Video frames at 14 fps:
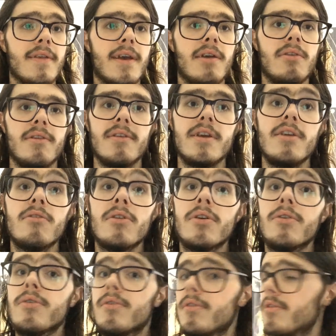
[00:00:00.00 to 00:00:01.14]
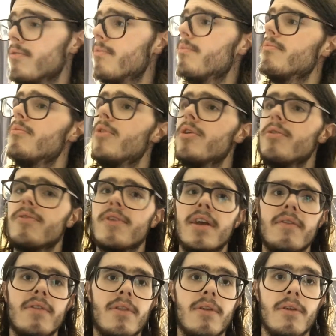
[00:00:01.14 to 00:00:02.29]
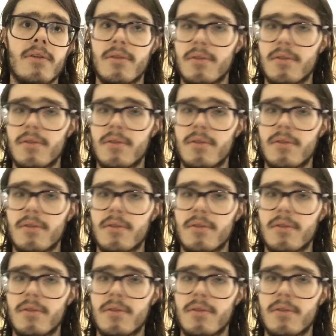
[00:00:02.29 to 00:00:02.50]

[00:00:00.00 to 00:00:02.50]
hailed as a hero, the one who saved the